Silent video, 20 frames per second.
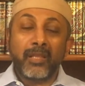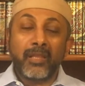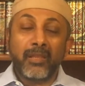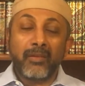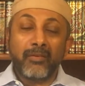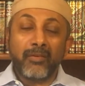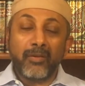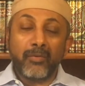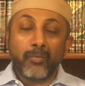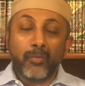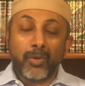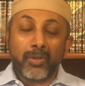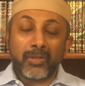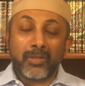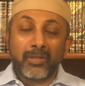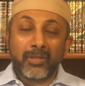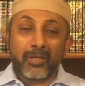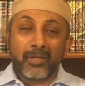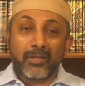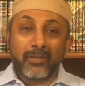what
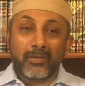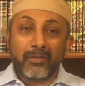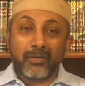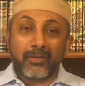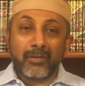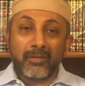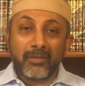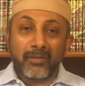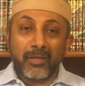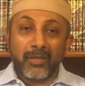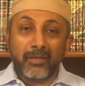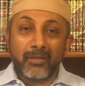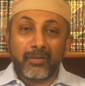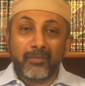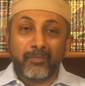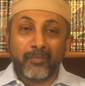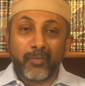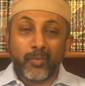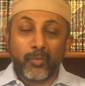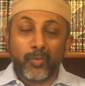Khidr did
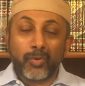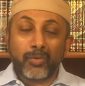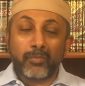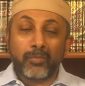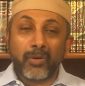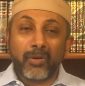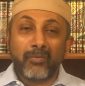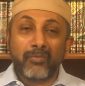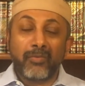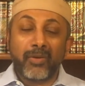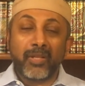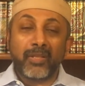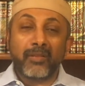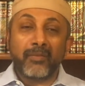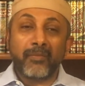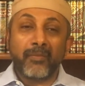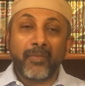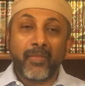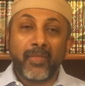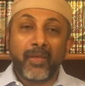would prevent
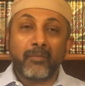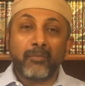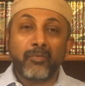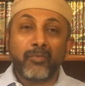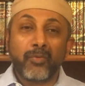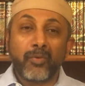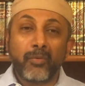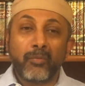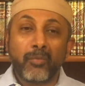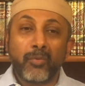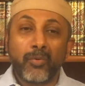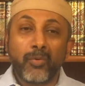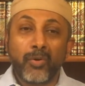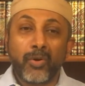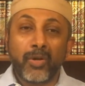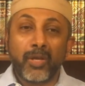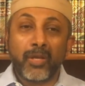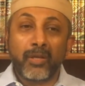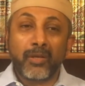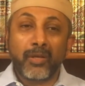them from
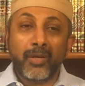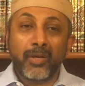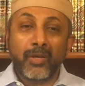going